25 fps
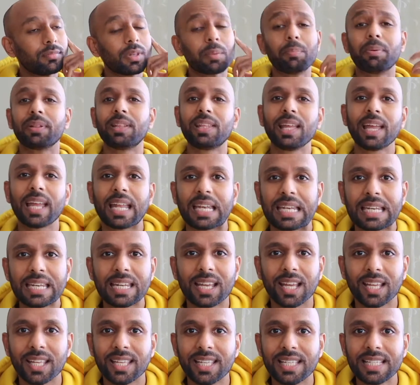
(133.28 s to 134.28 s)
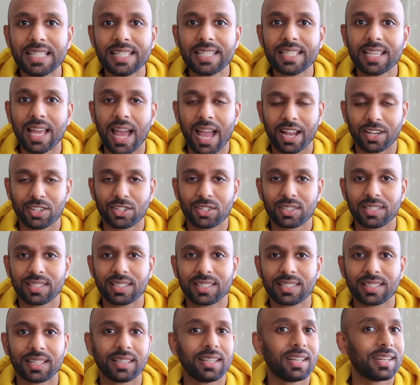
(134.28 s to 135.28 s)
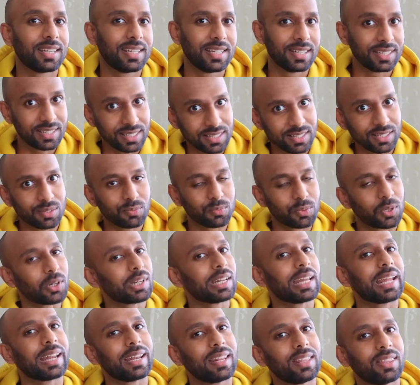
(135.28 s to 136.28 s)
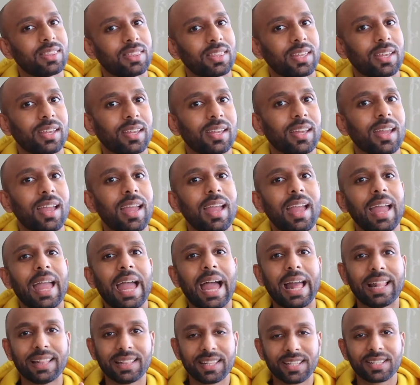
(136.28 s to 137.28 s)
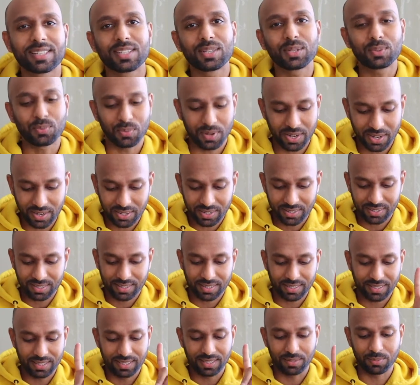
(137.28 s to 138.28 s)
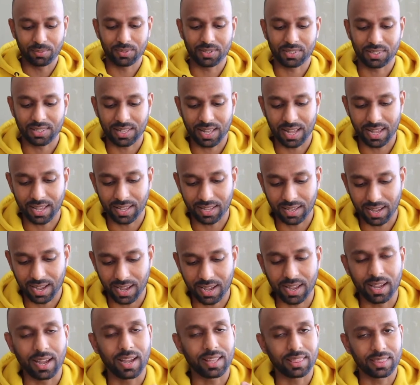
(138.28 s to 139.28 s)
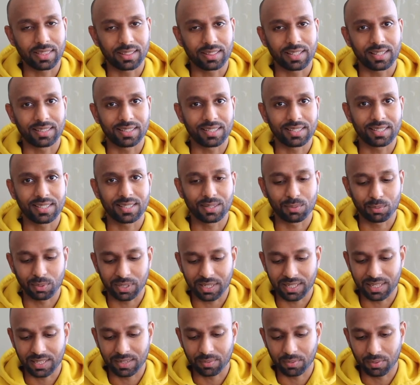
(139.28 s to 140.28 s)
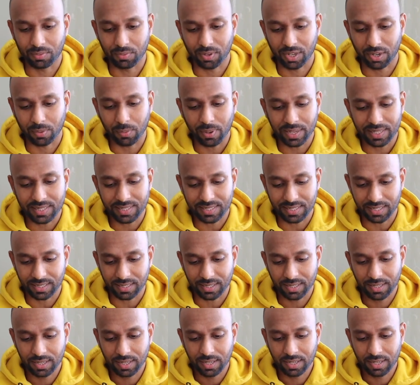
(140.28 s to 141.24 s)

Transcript: But then he actually said that he doesn't want anything, and this is where he was like, I think that this is what he requested.